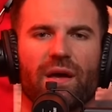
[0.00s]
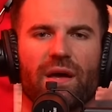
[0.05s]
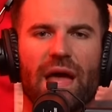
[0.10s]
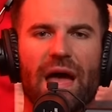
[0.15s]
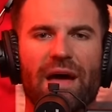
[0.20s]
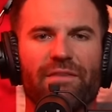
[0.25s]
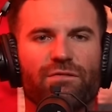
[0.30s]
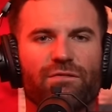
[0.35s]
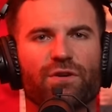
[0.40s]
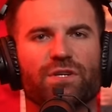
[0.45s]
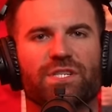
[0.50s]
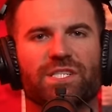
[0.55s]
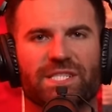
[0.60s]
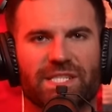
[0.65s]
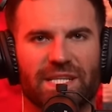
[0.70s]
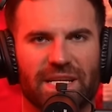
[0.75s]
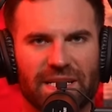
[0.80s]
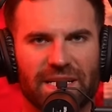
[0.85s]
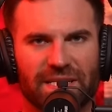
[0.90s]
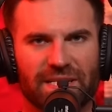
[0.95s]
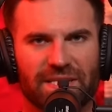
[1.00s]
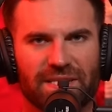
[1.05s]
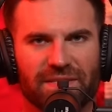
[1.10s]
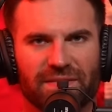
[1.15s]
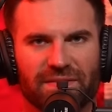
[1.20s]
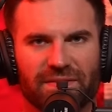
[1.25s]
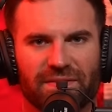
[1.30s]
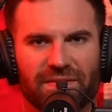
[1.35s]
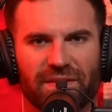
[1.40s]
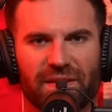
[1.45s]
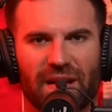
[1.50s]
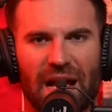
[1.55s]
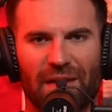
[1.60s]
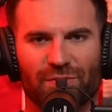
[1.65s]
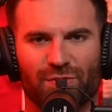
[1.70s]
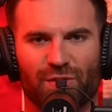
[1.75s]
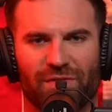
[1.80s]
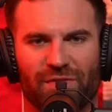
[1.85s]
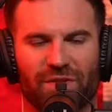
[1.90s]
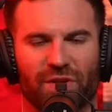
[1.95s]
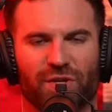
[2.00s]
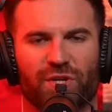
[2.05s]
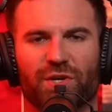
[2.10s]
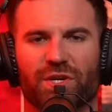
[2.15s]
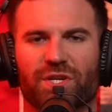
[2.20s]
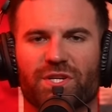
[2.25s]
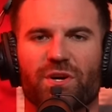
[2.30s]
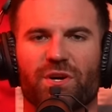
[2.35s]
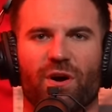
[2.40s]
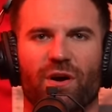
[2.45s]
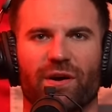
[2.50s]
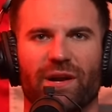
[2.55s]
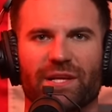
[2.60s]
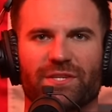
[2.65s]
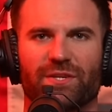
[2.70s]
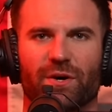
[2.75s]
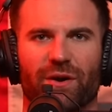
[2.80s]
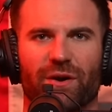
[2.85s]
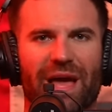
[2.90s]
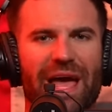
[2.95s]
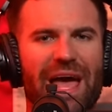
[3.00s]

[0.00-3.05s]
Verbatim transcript: Ever since I've driven the Chili's car at Daytona,